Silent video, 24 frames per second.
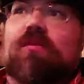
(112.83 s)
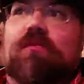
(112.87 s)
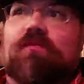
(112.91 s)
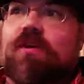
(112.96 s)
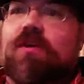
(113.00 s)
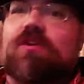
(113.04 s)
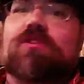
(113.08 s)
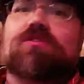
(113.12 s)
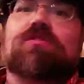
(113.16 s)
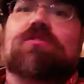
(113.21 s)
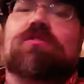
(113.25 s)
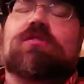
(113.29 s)

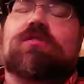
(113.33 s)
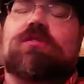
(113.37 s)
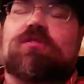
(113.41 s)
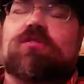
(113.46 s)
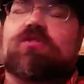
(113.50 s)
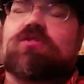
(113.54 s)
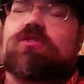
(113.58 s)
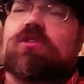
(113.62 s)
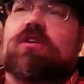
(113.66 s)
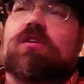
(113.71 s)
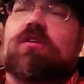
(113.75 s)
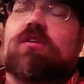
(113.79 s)
Eventually they're
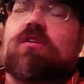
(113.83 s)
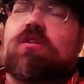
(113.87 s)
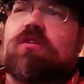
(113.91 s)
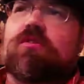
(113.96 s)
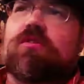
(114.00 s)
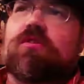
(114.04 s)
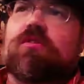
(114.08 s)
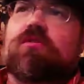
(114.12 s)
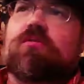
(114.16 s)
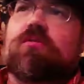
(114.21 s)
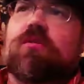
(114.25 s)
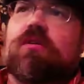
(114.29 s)
going to say, oh,
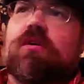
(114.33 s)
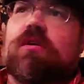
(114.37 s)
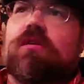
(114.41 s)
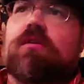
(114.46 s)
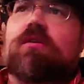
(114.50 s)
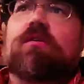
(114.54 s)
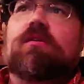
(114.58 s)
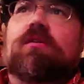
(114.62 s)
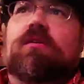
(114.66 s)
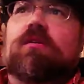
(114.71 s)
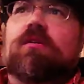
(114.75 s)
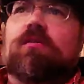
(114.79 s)
you know
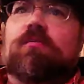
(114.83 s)
what?